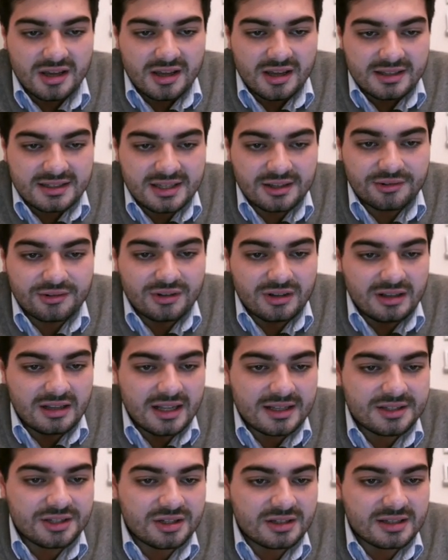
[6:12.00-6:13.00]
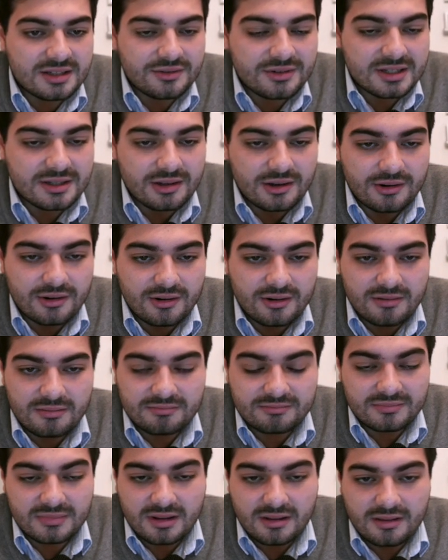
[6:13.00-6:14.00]
So let's just restore
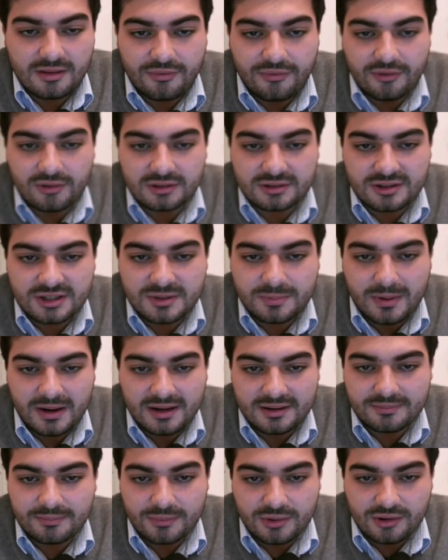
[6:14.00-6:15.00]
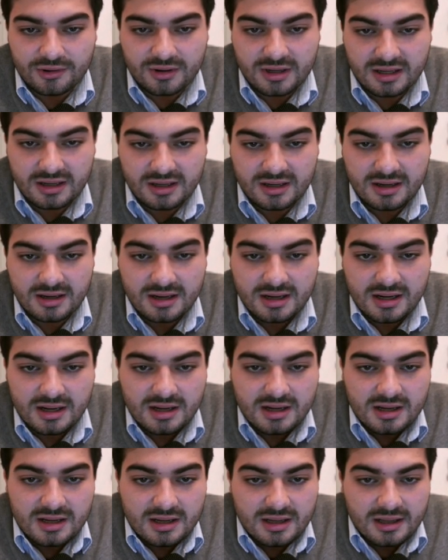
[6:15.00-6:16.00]
the full transparent border.
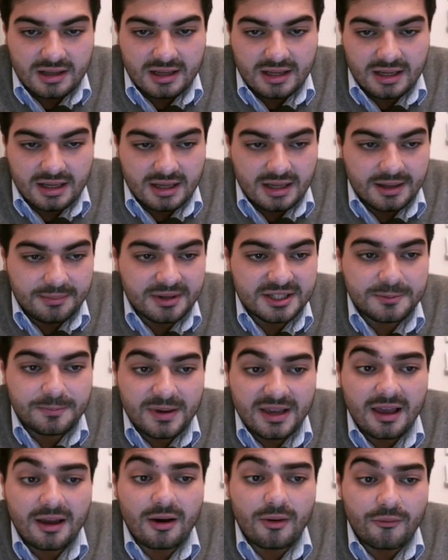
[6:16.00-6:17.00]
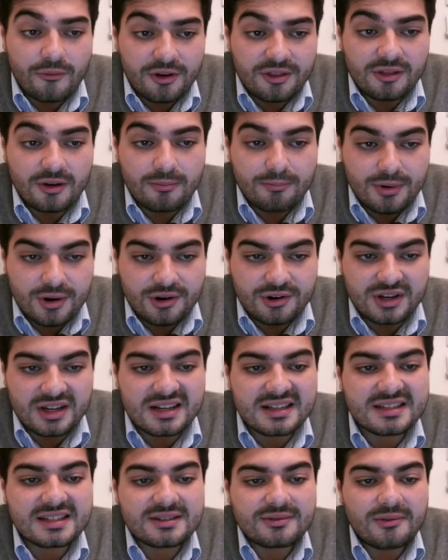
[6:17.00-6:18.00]
Uh, but speaking of window
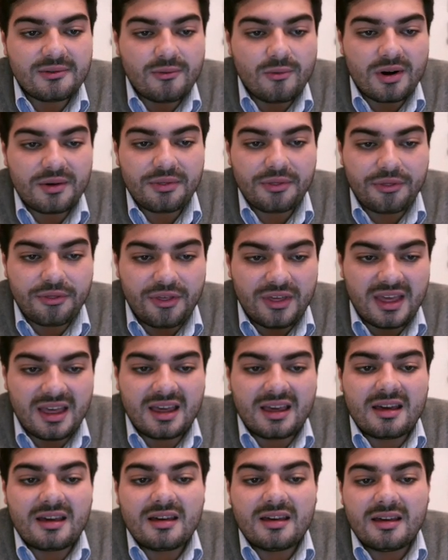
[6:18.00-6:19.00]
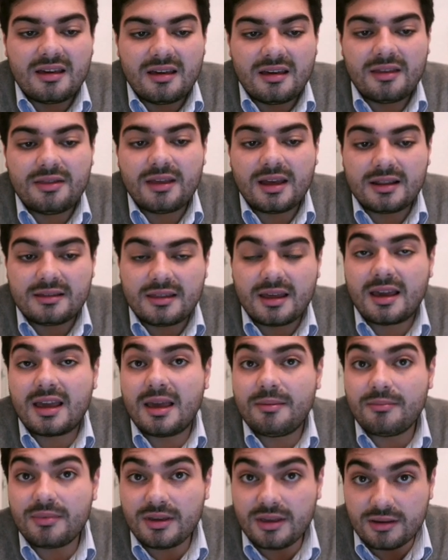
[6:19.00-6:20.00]
borders, one thing in that that
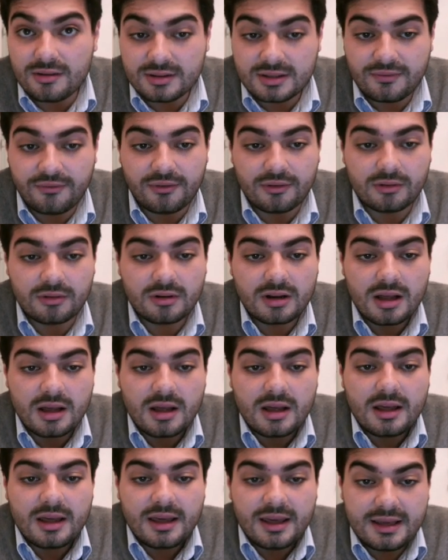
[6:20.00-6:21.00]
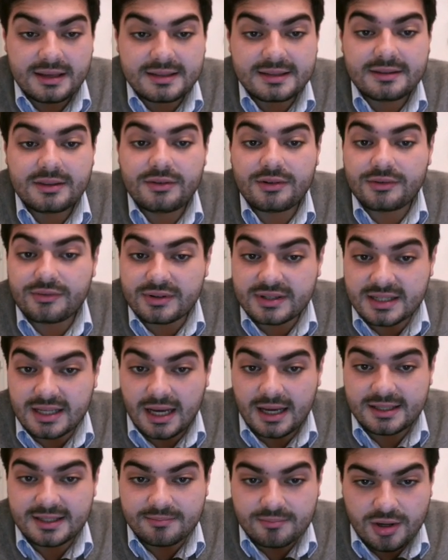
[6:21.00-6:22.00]
can be useful is the
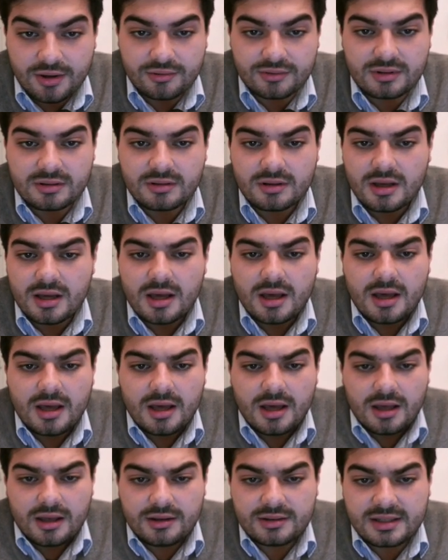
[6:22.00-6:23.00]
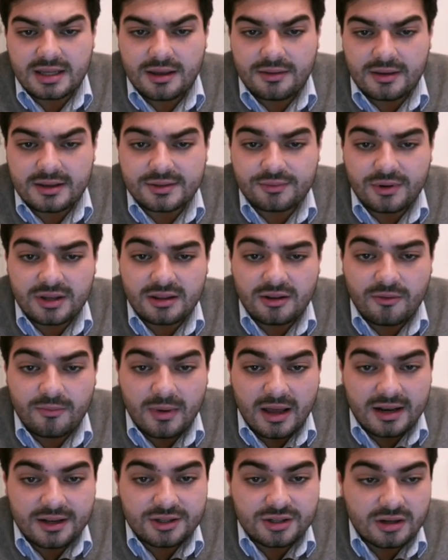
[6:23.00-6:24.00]
resize mode. You see, this window
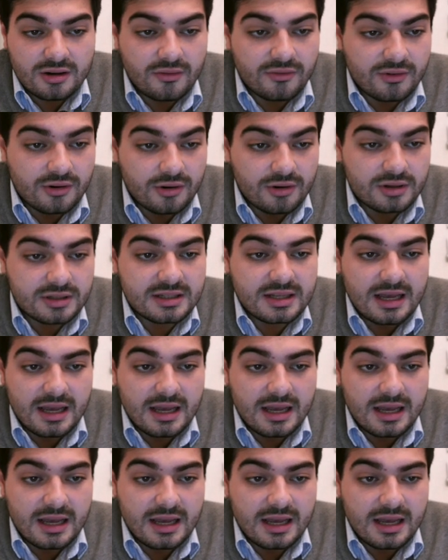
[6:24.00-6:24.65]
manager, of course,